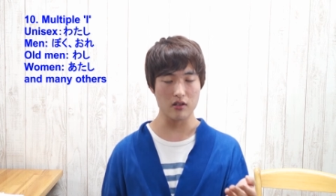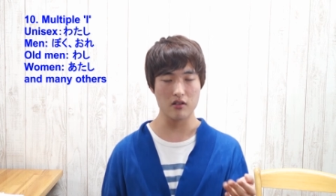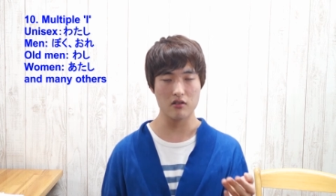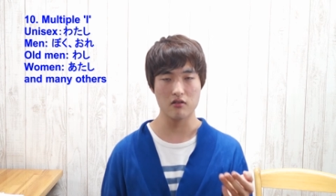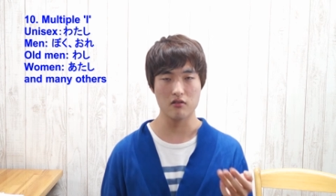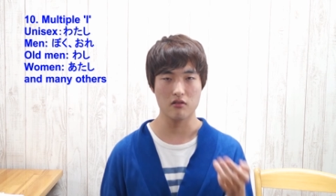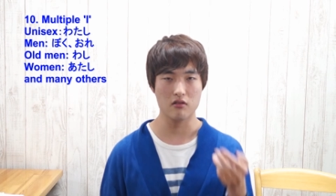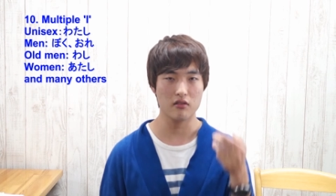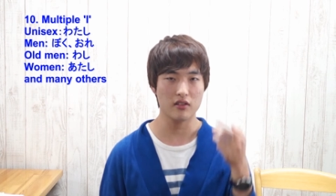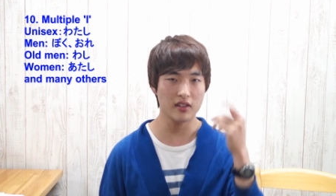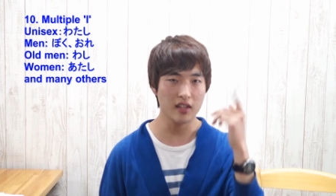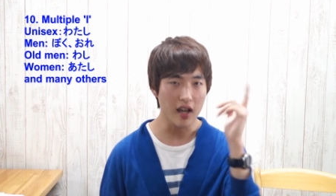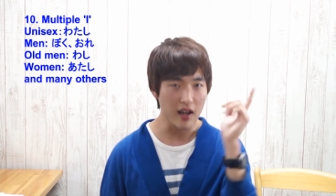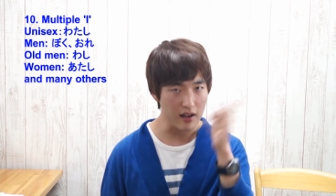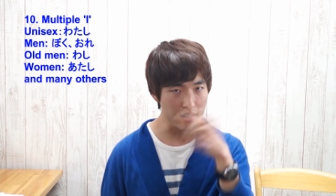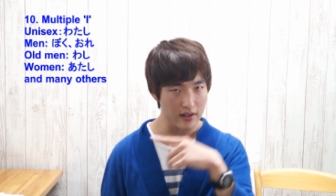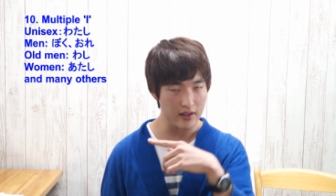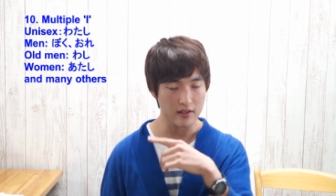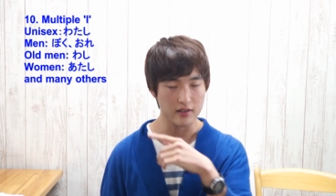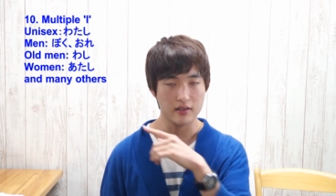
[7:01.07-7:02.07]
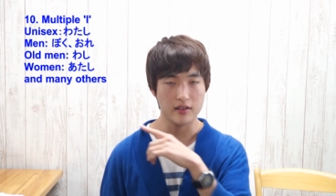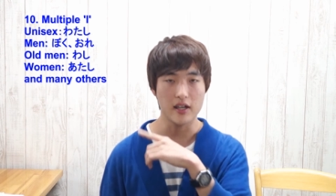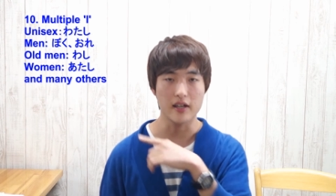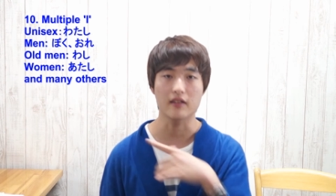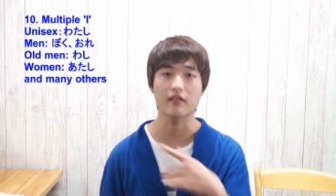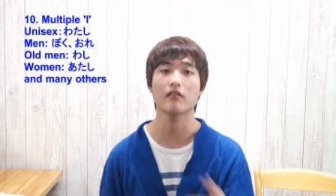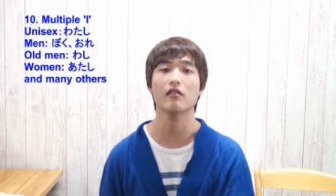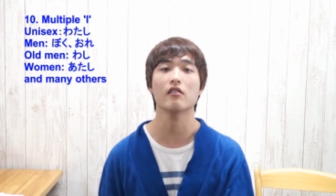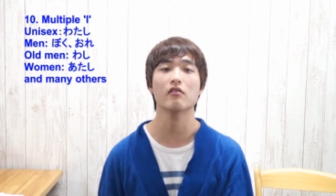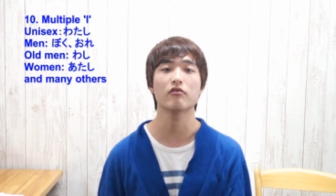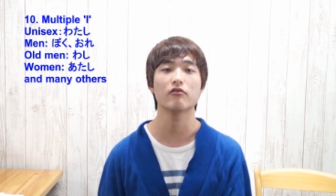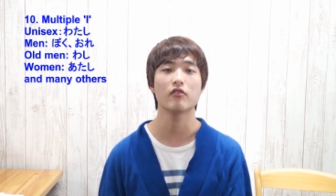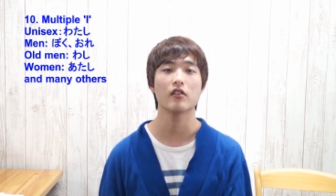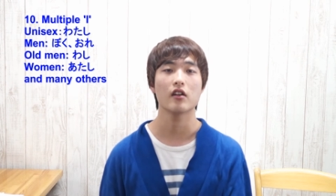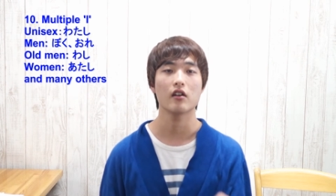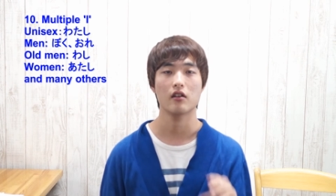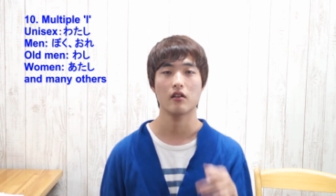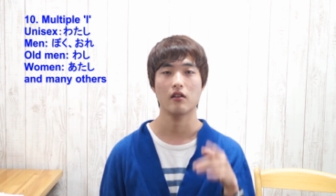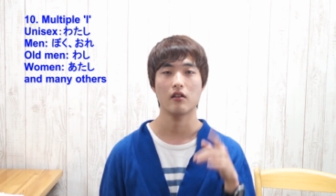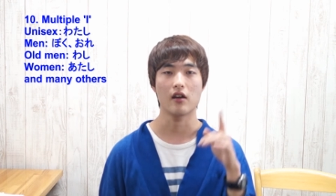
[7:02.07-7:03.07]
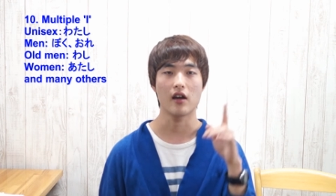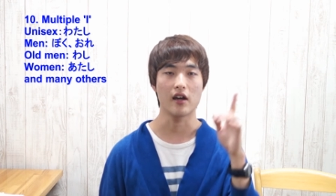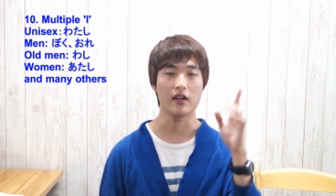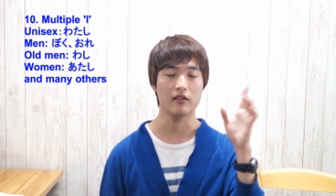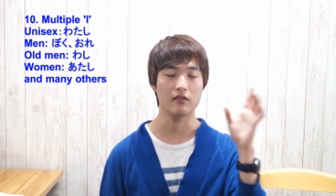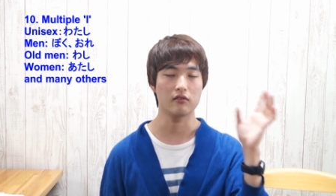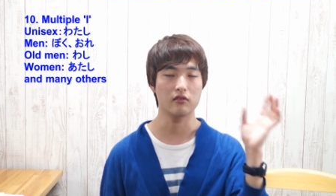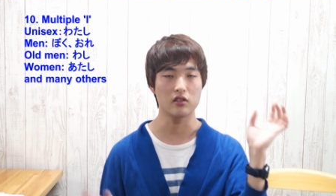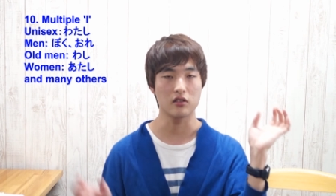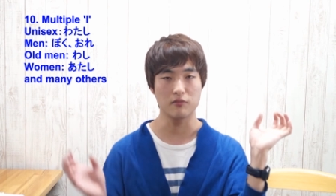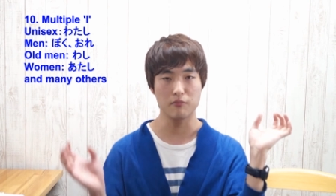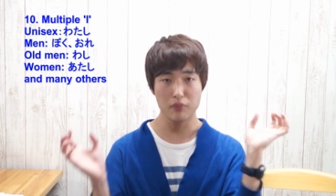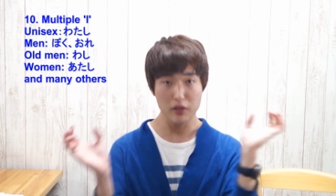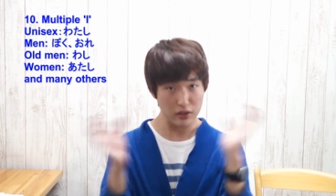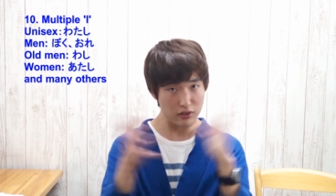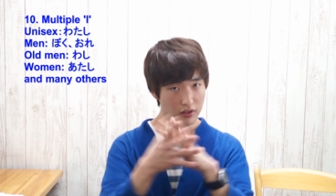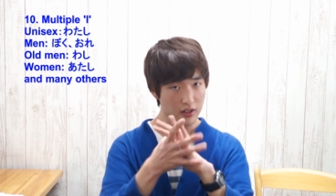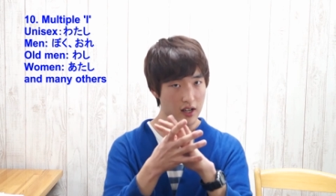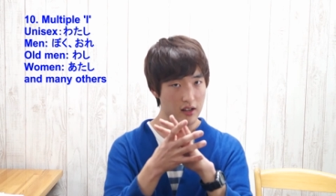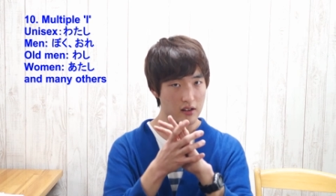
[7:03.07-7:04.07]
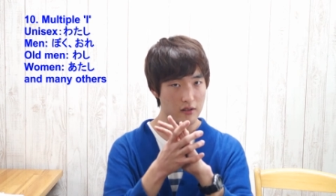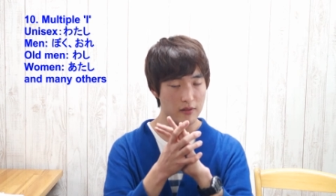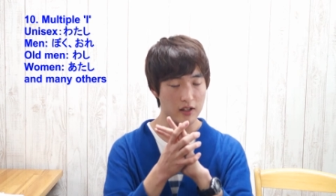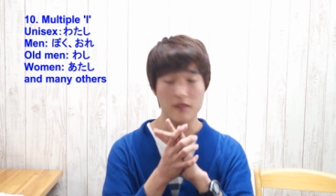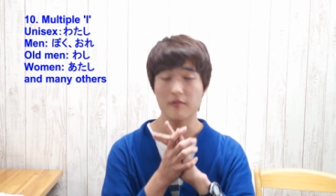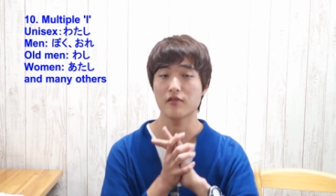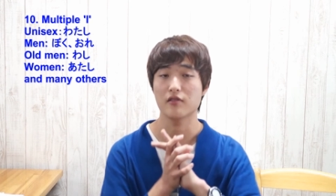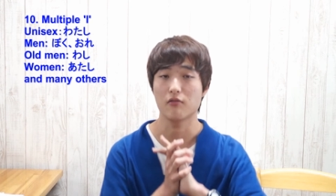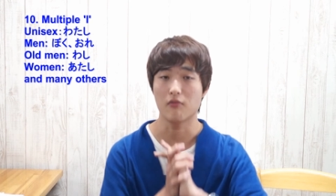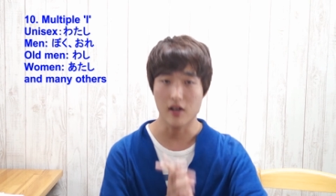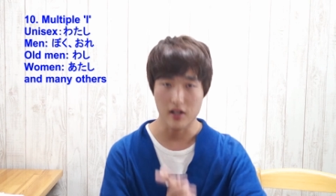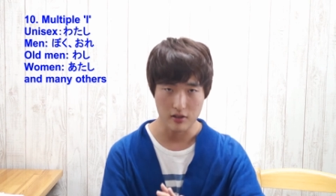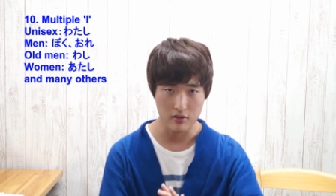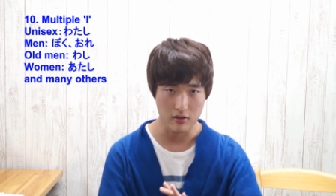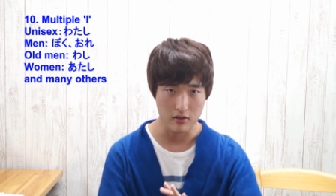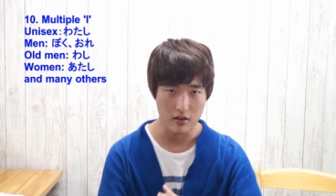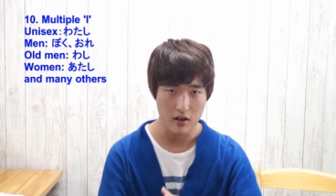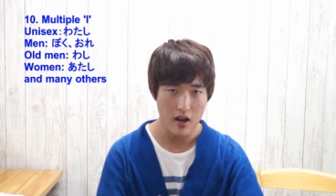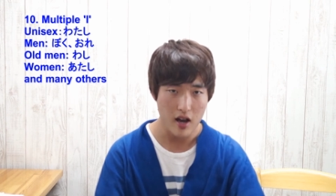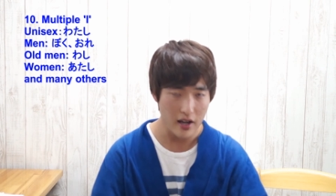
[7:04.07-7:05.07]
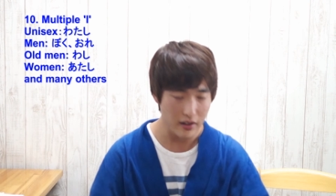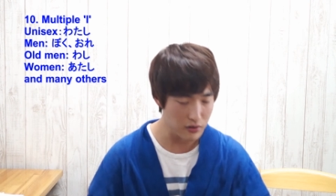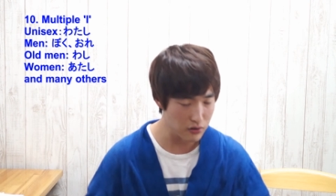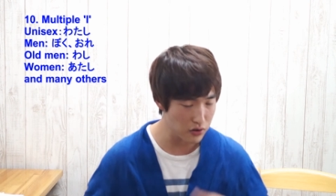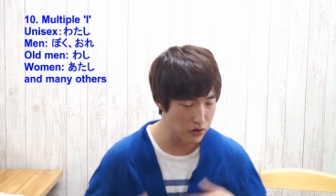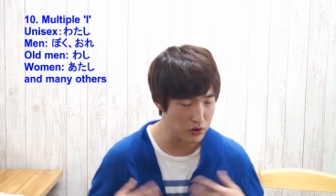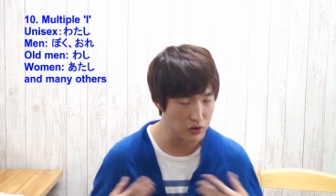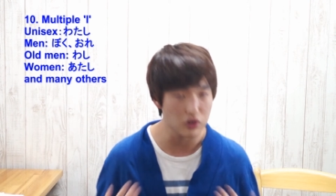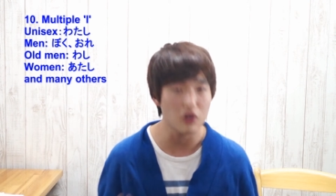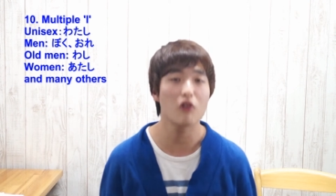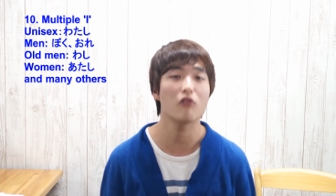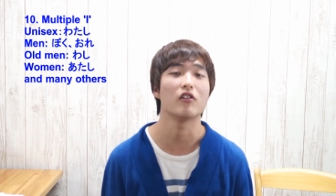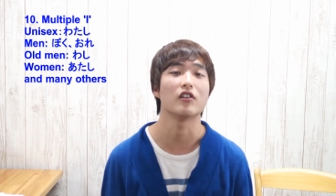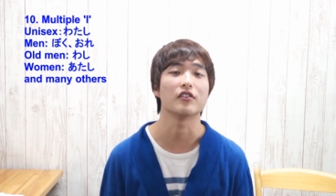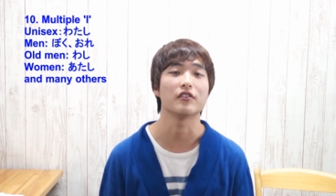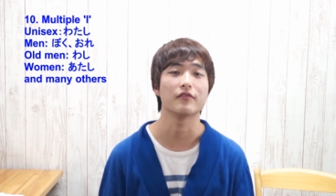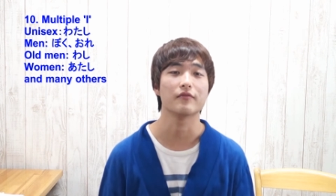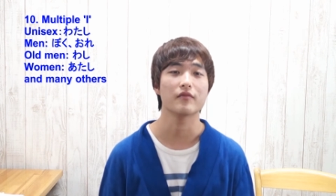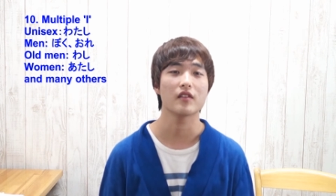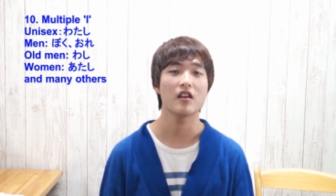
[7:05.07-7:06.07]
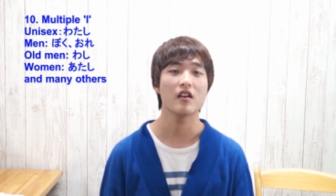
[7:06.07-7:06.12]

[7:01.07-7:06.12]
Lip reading: which ta is taken off and just put together becomes washi, and so on.